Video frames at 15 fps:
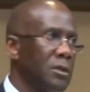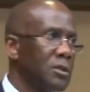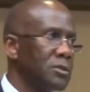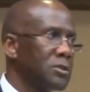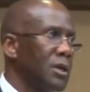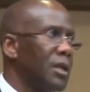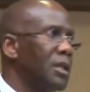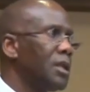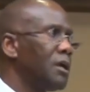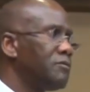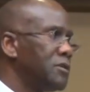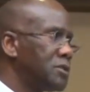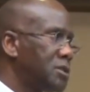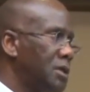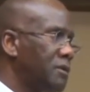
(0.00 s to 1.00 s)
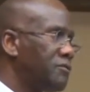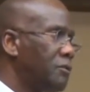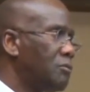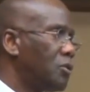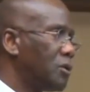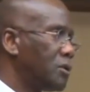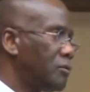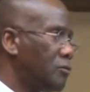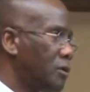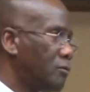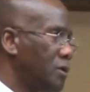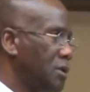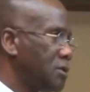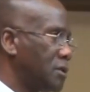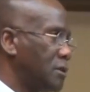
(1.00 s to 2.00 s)
So I love this kid for more than one
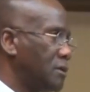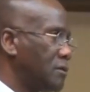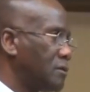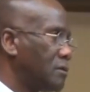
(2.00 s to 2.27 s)
reason.